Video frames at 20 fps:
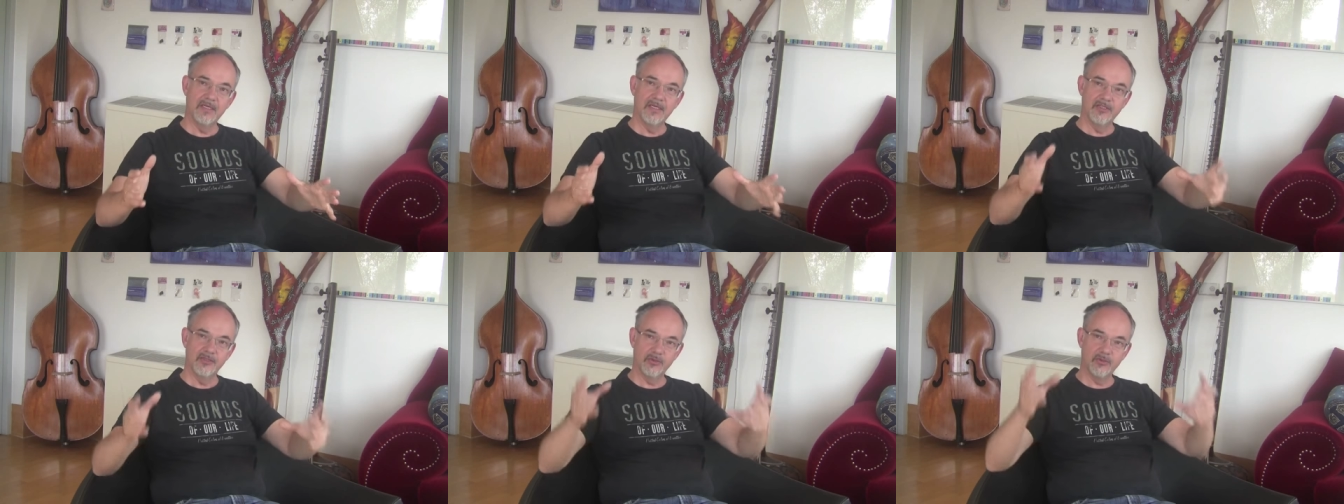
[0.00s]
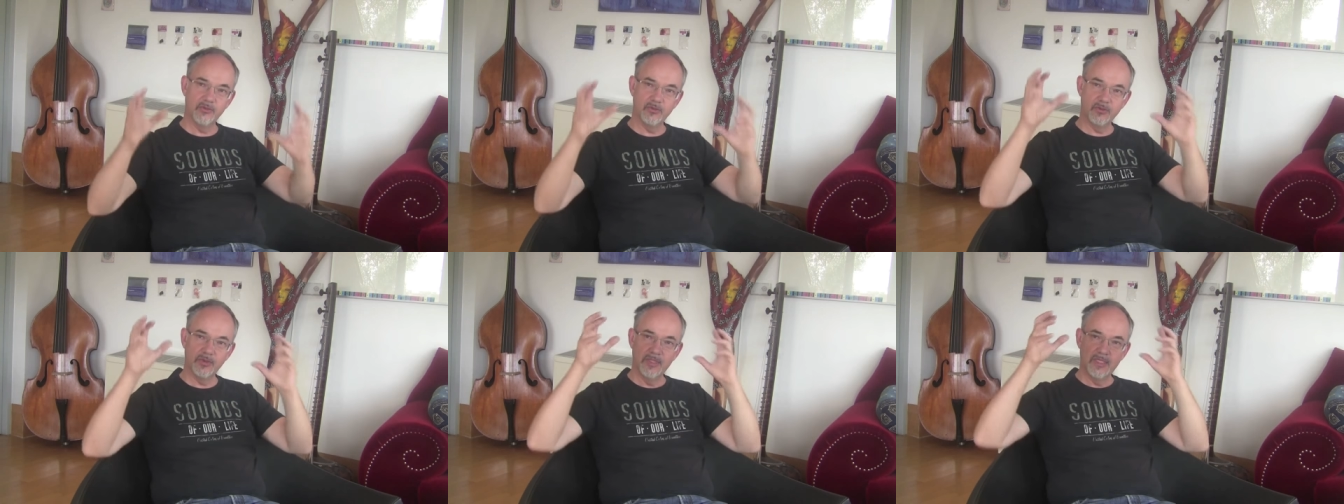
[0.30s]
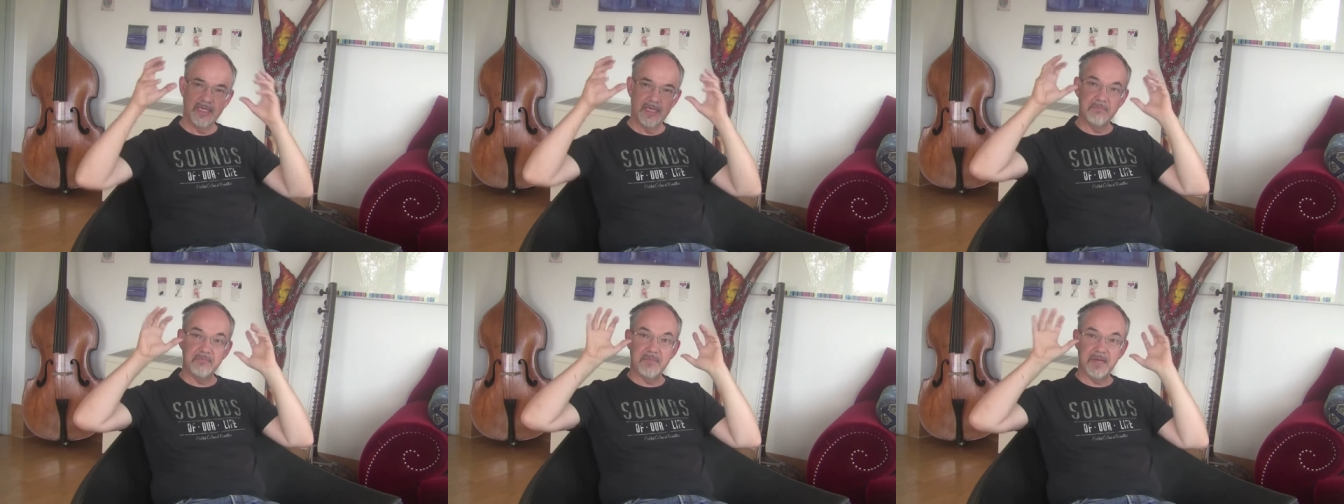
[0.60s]
so you
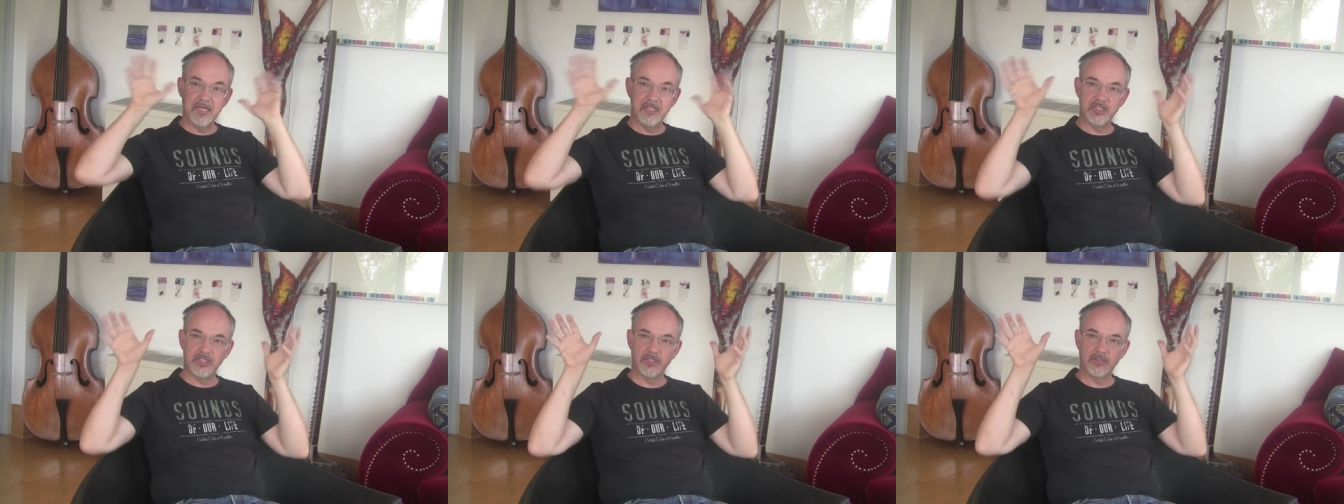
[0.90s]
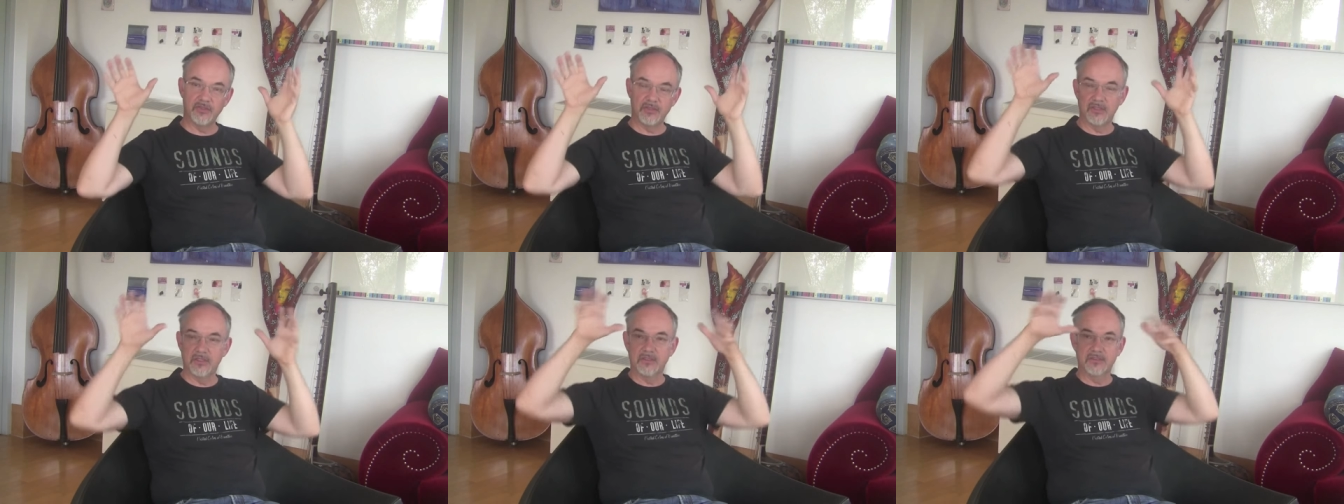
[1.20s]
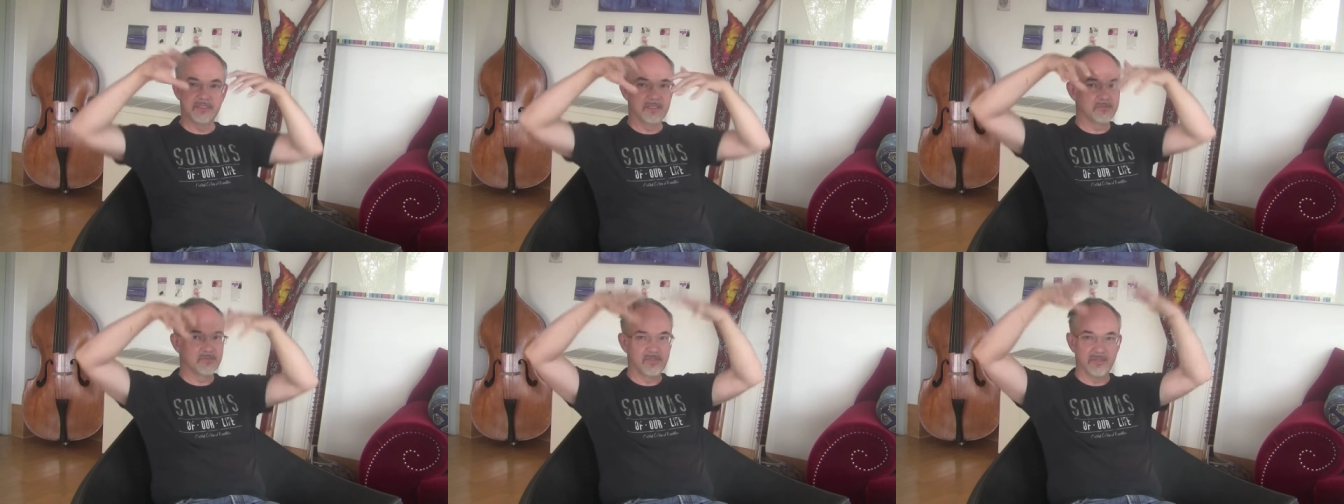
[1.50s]
imagine
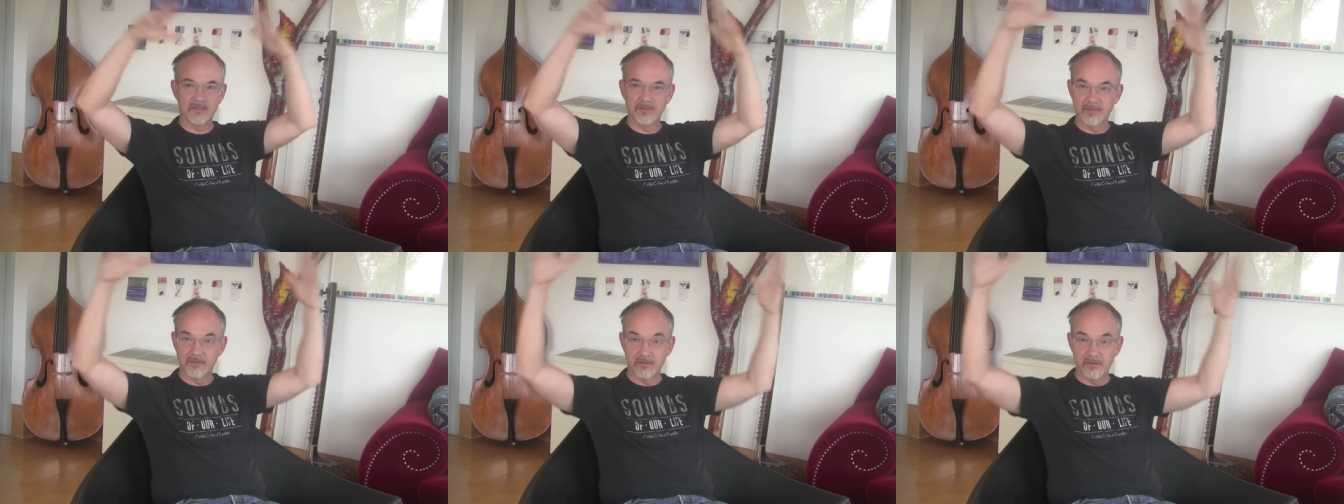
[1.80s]
something